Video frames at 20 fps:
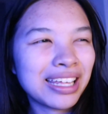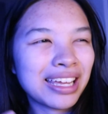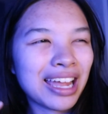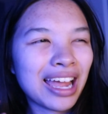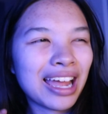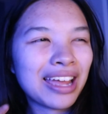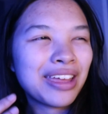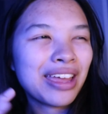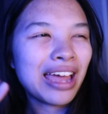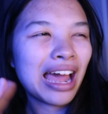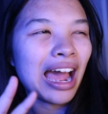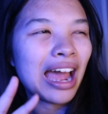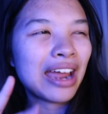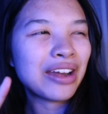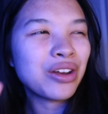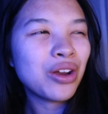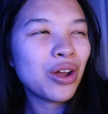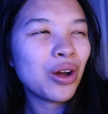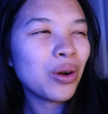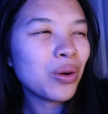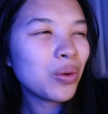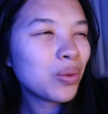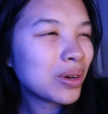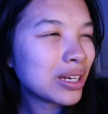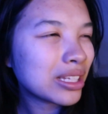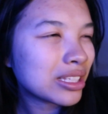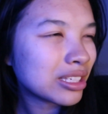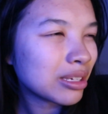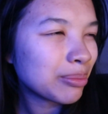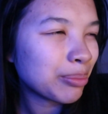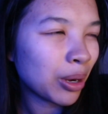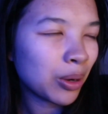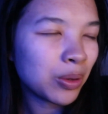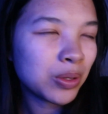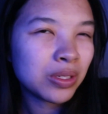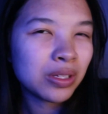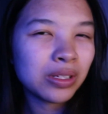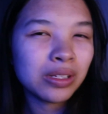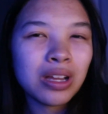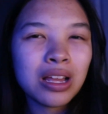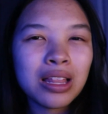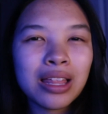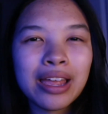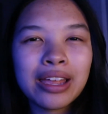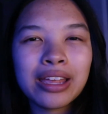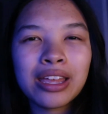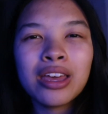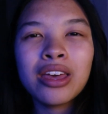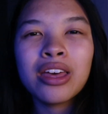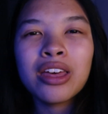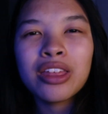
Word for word: Like I, I know what it's supposed to look like,